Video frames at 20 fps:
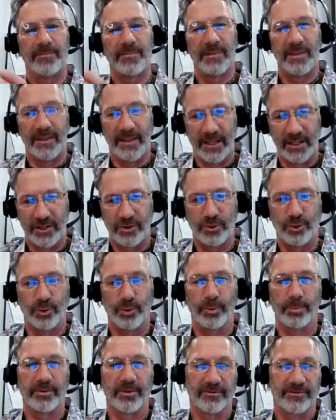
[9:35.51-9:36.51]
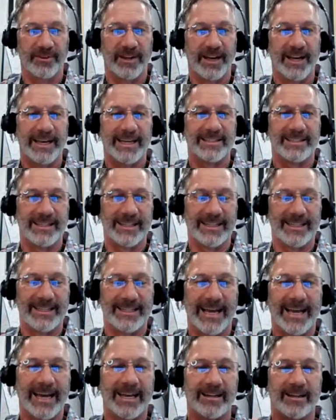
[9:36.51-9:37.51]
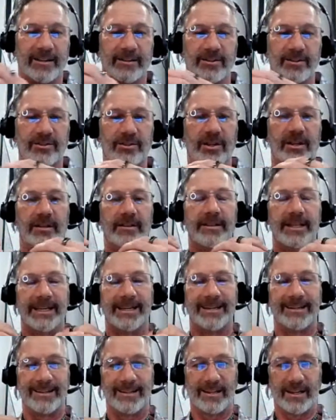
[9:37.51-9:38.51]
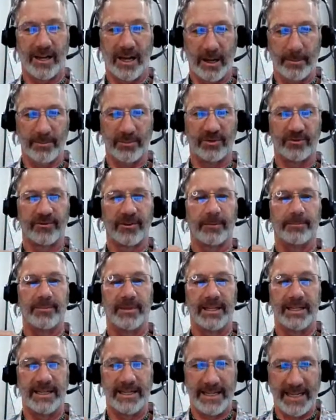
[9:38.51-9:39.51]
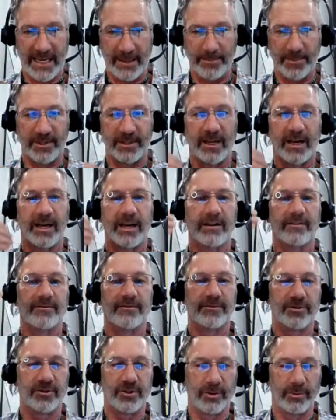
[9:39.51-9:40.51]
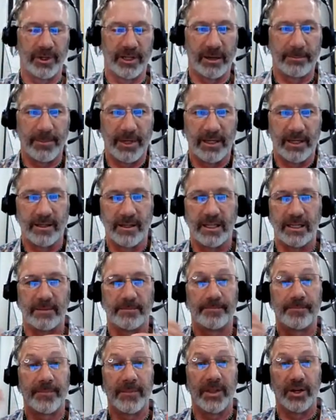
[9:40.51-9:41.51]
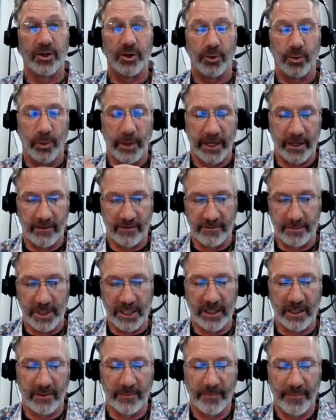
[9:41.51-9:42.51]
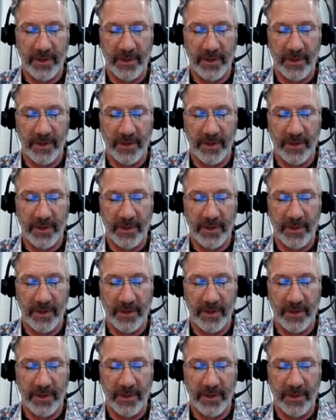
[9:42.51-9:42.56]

This tool provides the data that comes from the deep dive showing up in the new way of being.